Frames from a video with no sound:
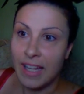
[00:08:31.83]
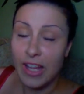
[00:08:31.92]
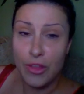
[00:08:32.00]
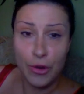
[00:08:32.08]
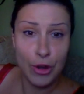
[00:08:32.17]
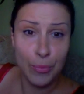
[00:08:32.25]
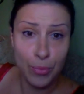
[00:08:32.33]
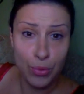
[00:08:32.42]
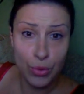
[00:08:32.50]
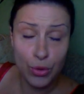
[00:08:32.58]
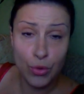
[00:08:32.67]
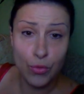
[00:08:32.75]
either
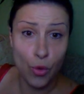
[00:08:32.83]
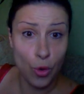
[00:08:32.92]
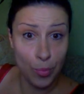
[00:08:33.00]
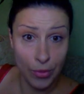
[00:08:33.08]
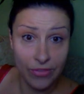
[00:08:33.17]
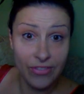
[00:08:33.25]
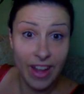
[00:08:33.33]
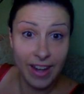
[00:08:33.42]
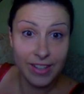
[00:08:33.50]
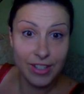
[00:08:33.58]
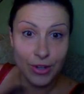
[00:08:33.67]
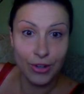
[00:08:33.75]
improve or
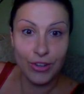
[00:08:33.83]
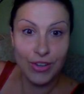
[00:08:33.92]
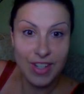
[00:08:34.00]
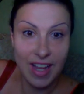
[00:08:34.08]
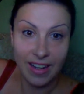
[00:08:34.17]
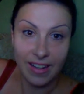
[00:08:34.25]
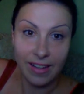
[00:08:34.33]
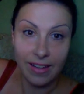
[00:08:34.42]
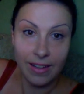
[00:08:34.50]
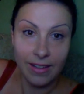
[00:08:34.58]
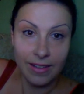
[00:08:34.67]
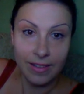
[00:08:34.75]
perfect your technique.